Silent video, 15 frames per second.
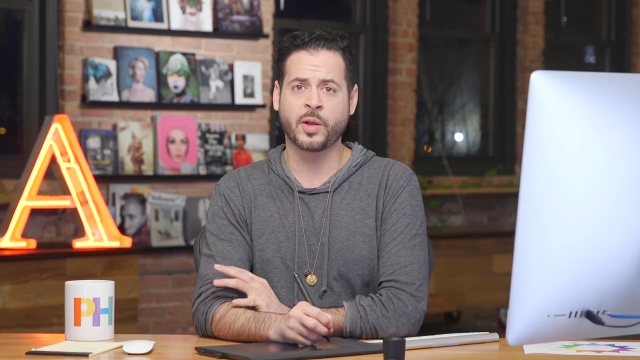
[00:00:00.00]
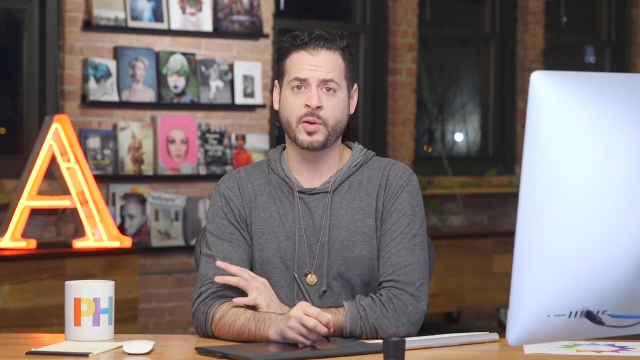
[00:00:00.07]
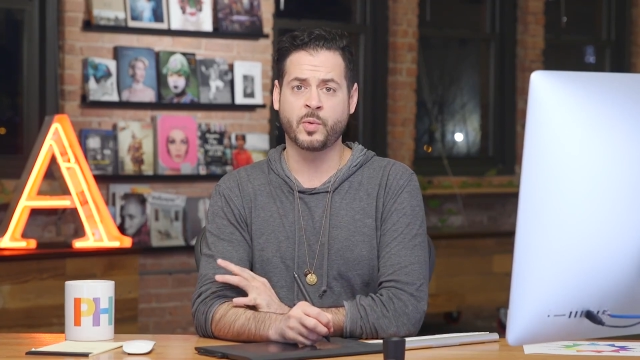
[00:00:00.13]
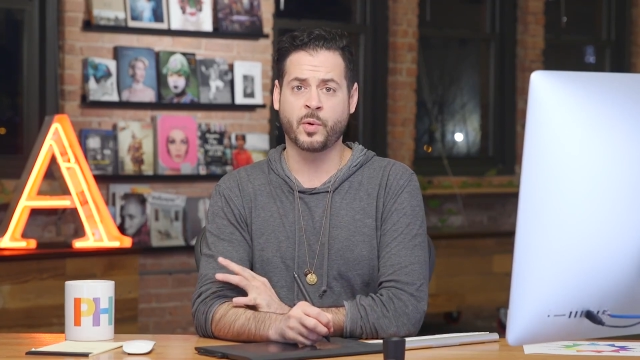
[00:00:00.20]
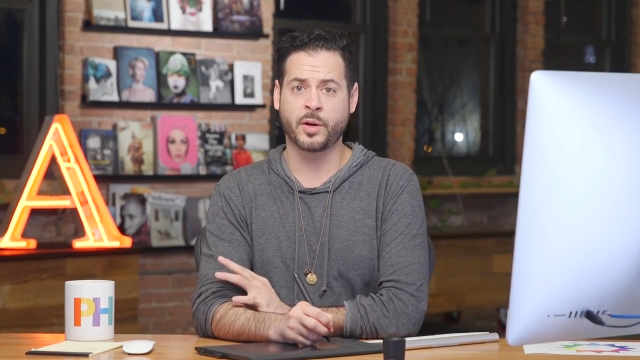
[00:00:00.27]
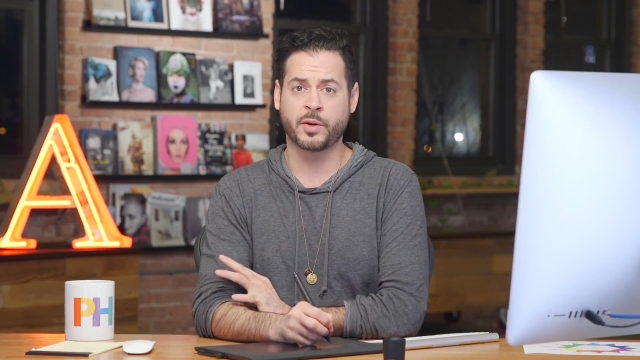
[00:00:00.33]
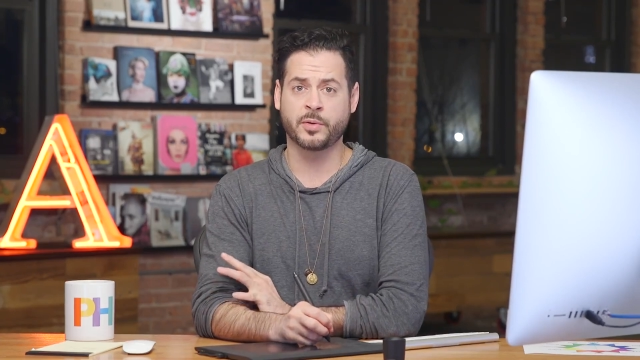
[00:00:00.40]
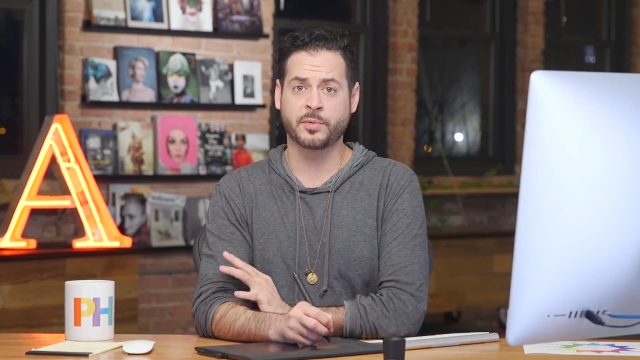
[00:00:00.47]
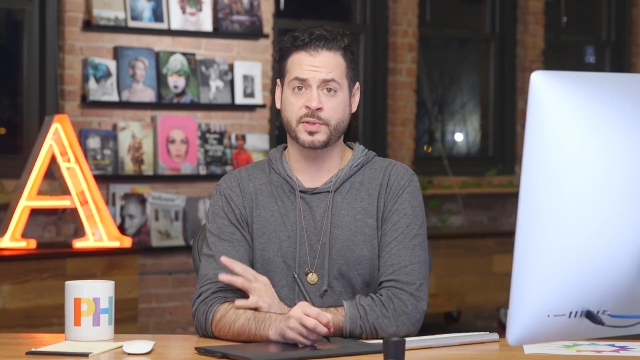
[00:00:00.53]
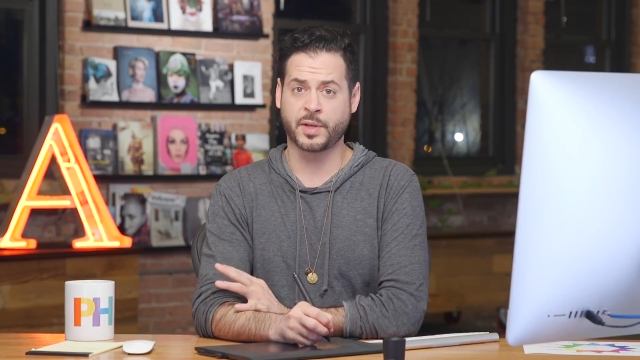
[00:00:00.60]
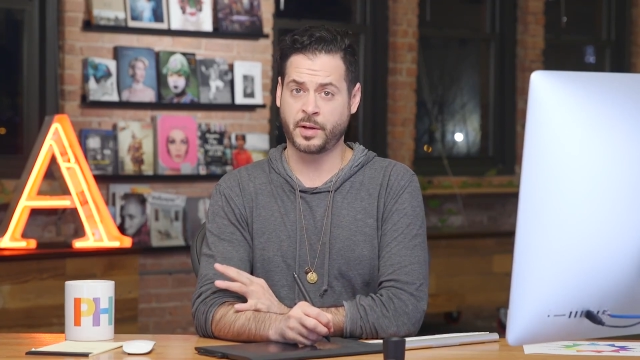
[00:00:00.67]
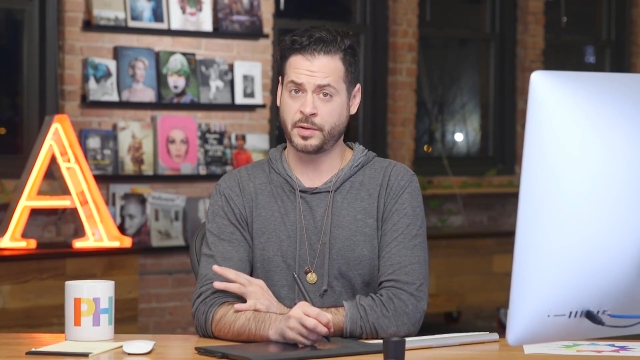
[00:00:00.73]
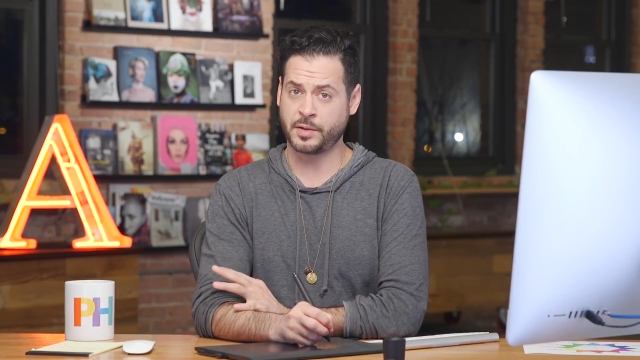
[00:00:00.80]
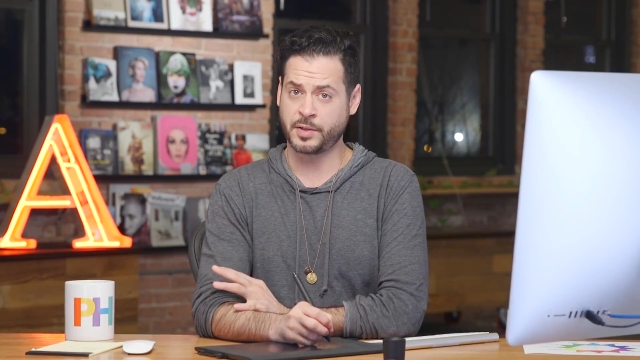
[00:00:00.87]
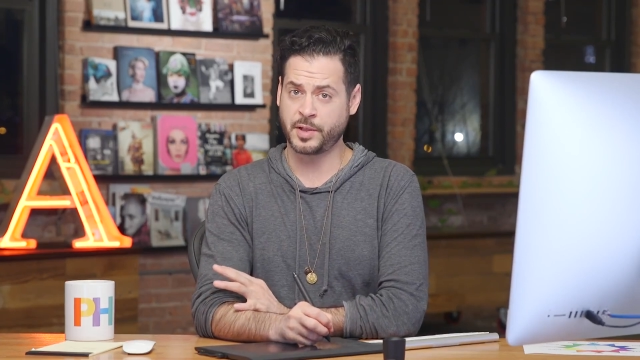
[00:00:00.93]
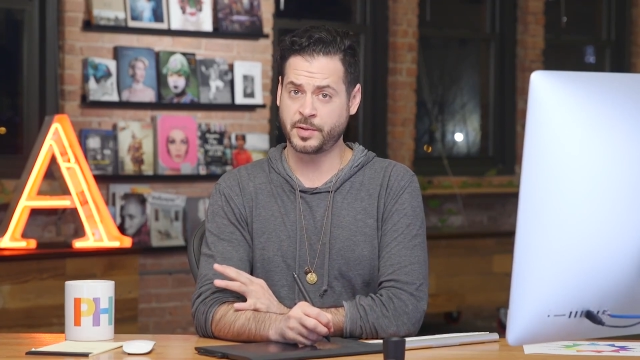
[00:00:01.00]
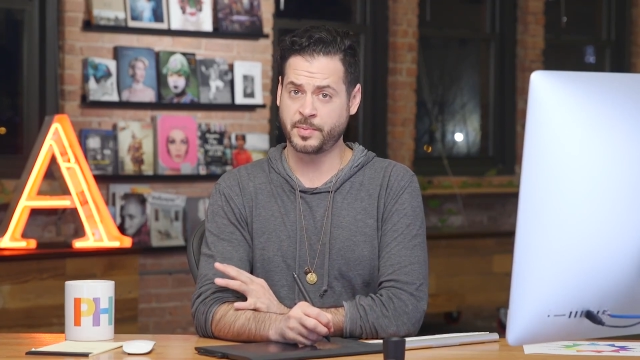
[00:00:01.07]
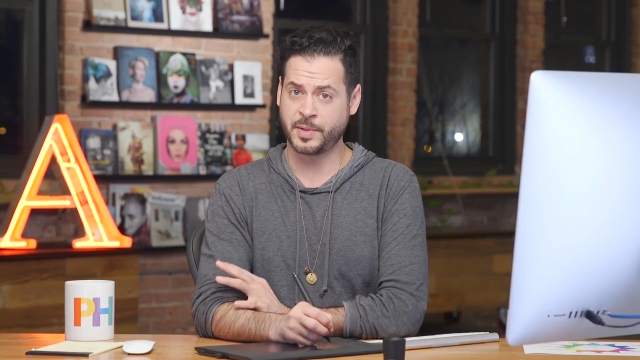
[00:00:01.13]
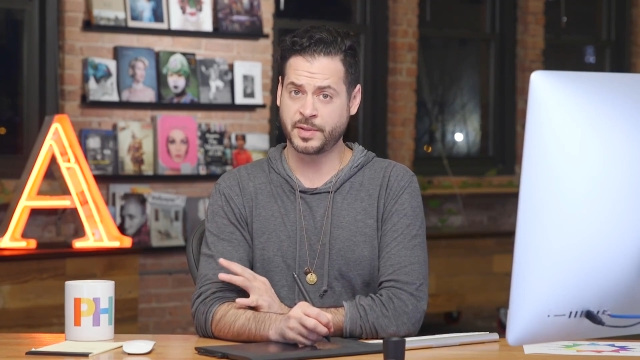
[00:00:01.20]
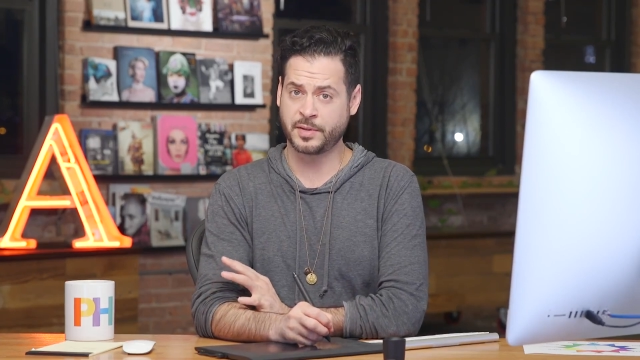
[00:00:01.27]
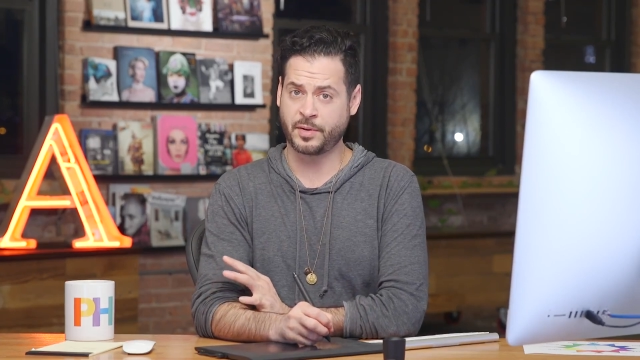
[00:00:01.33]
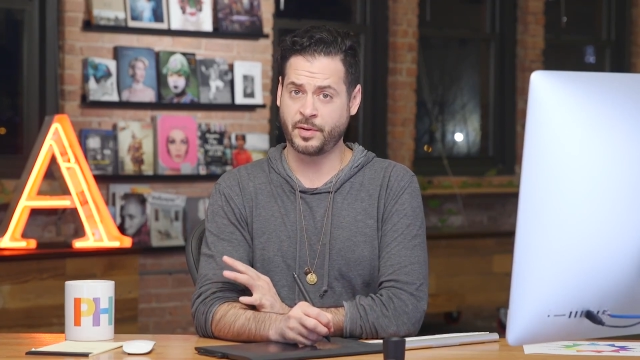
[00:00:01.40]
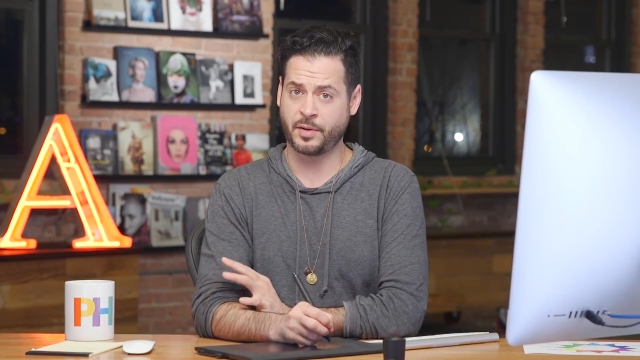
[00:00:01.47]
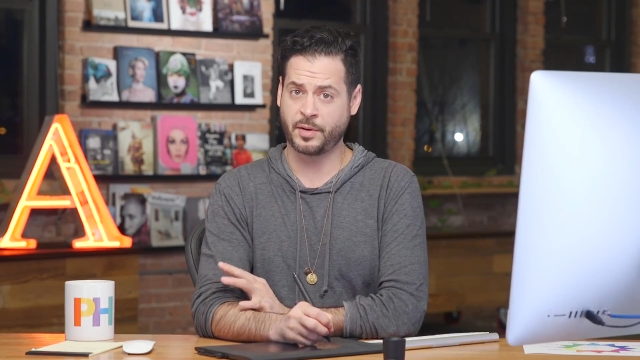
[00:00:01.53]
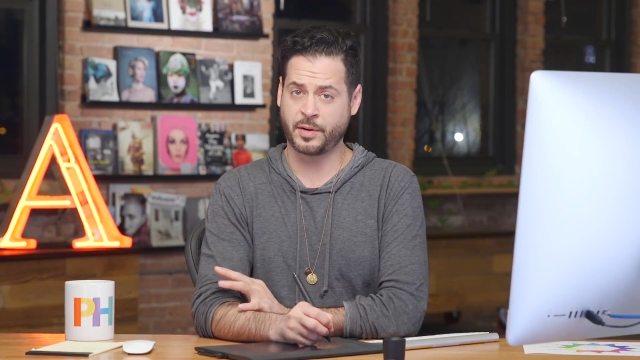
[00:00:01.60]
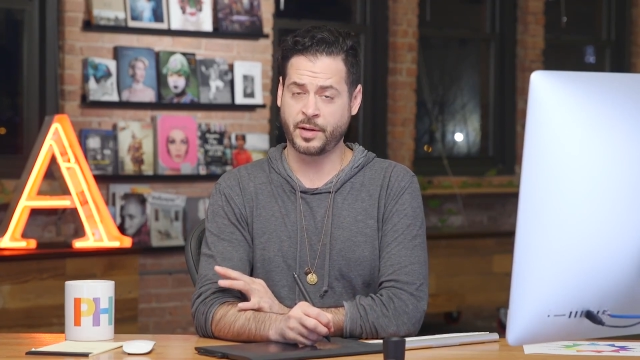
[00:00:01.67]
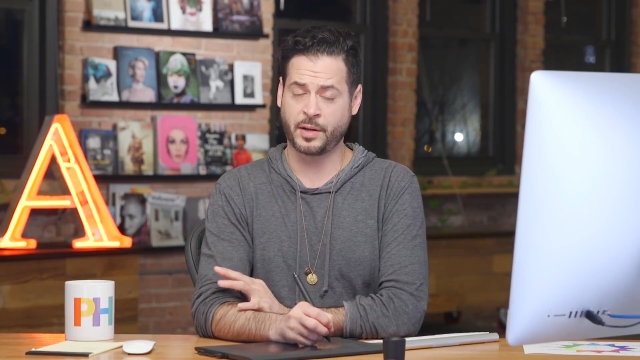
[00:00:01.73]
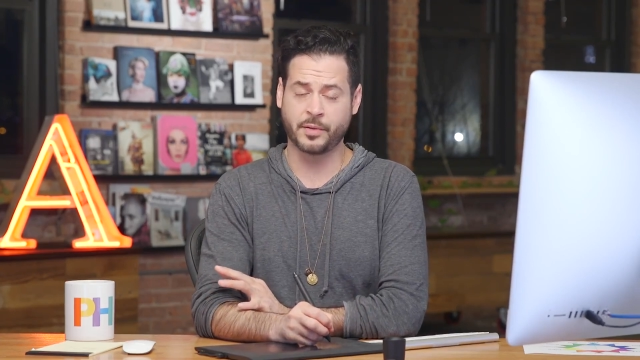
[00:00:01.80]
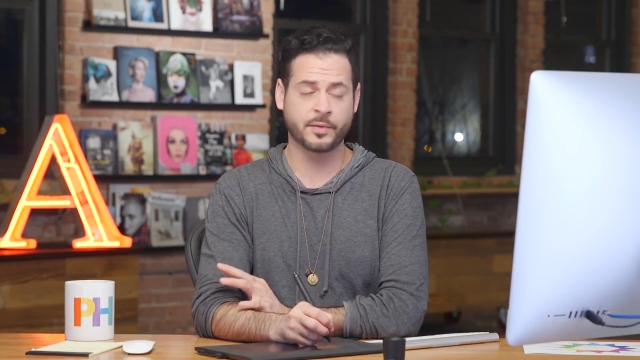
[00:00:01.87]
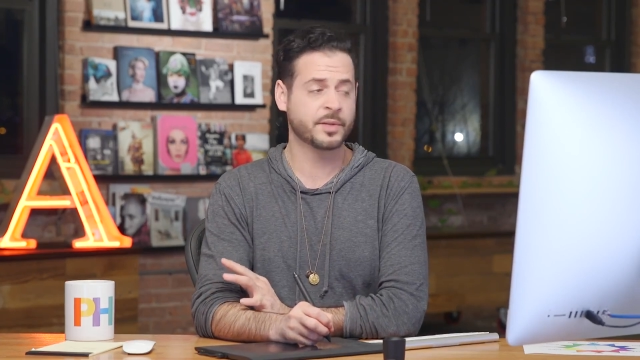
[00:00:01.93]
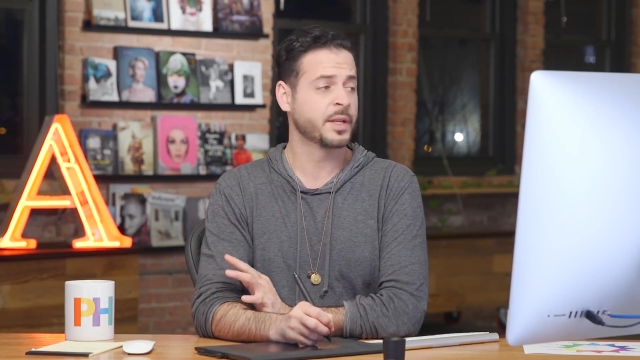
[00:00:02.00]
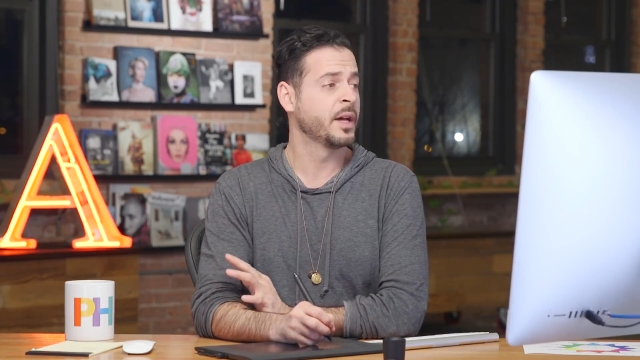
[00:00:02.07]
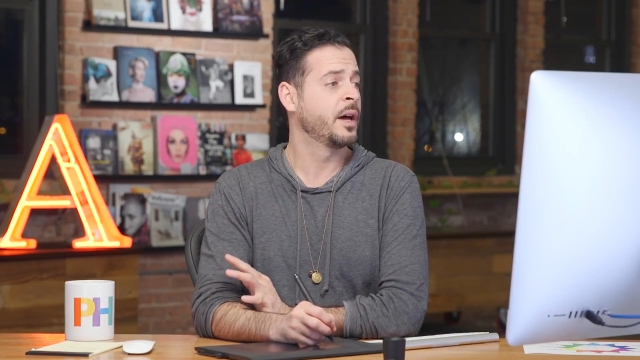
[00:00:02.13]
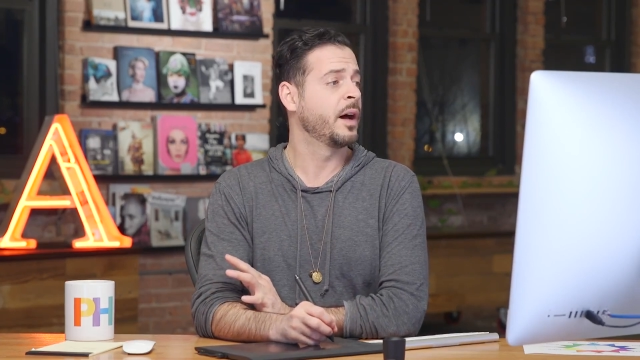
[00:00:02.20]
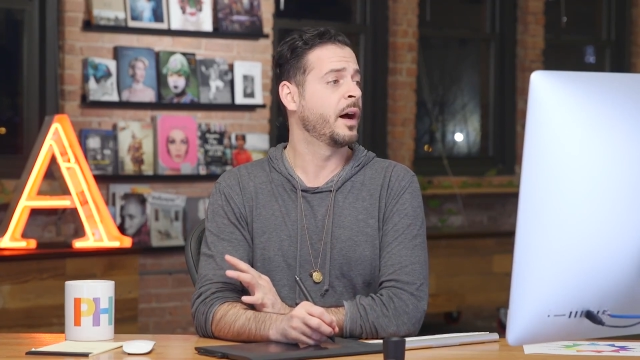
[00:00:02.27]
and you wanna do subtle adjustments on colors,